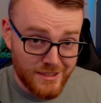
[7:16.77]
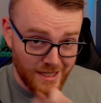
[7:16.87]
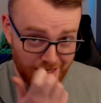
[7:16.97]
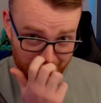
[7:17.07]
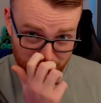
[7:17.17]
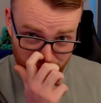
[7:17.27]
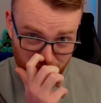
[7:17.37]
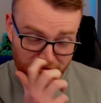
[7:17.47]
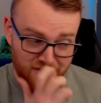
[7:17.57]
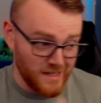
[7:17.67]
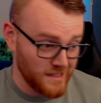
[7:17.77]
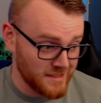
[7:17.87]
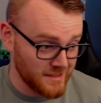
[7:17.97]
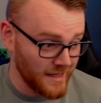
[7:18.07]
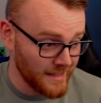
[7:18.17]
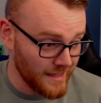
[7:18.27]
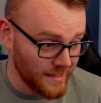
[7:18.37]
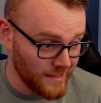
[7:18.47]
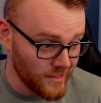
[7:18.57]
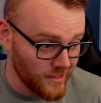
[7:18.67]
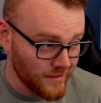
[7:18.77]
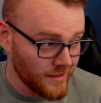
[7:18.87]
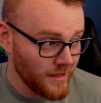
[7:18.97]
timed for the FedEx guy getting here.